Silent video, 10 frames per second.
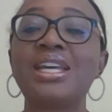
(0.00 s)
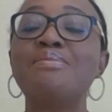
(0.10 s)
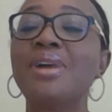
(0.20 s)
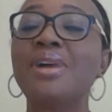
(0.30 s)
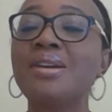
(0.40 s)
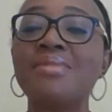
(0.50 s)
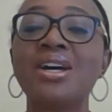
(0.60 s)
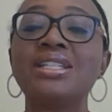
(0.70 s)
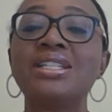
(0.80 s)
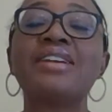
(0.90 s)
In my
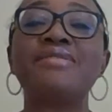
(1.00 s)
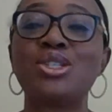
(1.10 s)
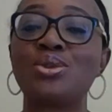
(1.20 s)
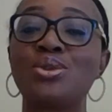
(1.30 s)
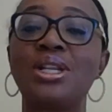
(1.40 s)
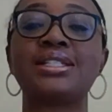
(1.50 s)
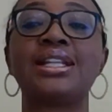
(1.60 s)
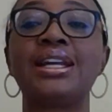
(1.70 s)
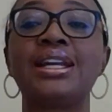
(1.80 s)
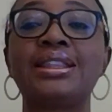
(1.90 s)
mind, I
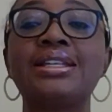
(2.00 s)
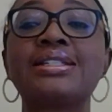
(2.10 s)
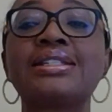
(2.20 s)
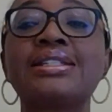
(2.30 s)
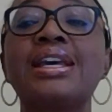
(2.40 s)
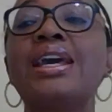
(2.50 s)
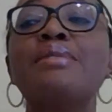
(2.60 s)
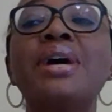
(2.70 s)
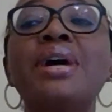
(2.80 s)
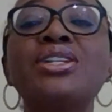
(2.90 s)
visualize it like this.
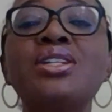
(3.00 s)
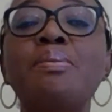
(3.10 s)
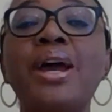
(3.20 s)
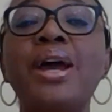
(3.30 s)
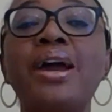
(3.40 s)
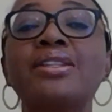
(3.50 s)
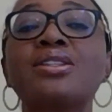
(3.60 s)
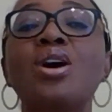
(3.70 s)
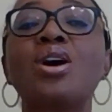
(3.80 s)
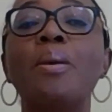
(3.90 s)
Imagine a
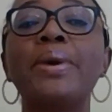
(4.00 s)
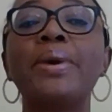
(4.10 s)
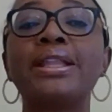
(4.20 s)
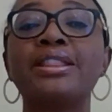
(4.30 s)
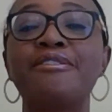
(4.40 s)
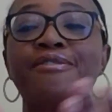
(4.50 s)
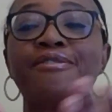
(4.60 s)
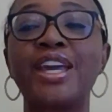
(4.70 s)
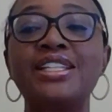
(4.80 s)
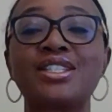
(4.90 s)
parent cupping the
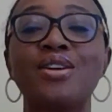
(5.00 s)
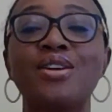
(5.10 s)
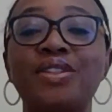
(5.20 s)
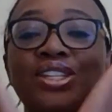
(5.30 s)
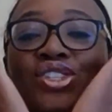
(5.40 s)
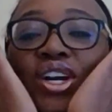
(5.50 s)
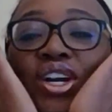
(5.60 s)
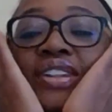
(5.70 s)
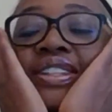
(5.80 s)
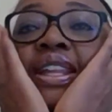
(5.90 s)
face of their
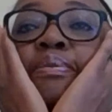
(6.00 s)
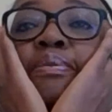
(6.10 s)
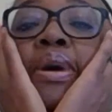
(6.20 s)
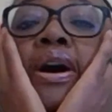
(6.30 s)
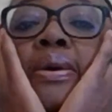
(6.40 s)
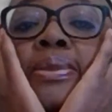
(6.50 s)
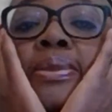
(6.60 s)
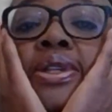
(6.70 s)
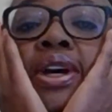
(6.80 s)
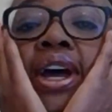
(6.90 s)
child in their
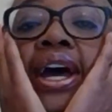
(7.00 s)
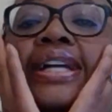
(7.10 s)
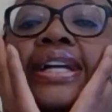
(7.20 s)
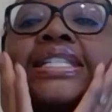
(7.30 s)
palms and